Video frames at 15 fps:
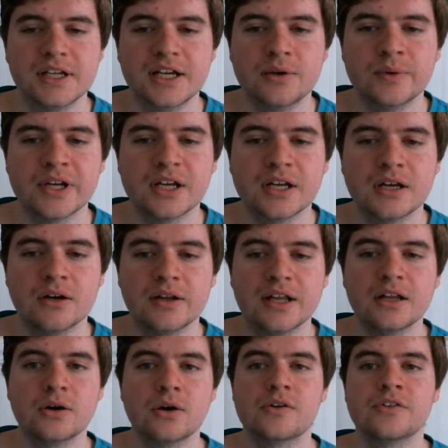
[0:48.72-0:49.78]
Here we go.
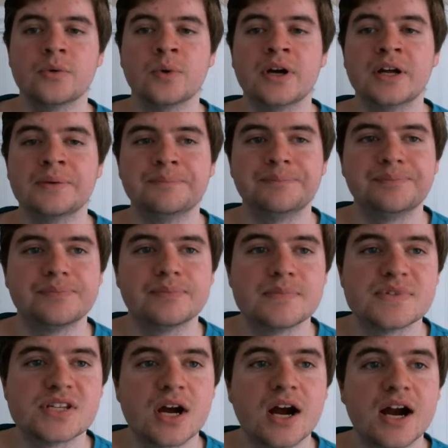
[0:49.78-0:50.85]
Hello, everyone.
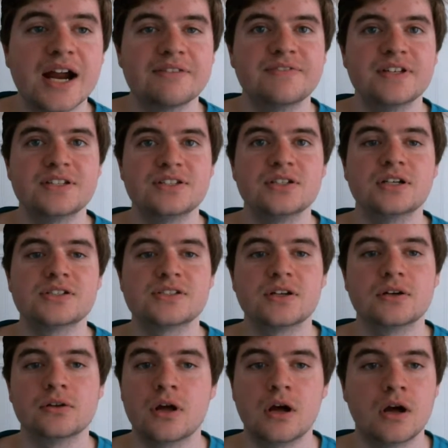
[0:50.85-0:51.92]
sorry if it took
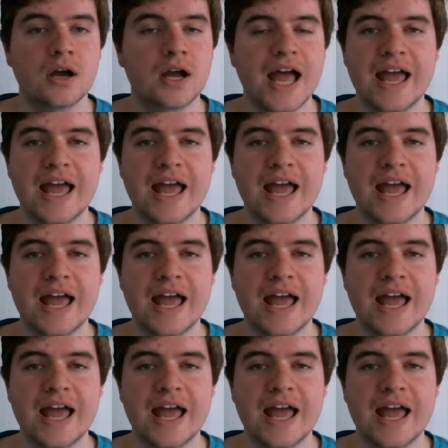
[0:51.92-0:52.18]
so long.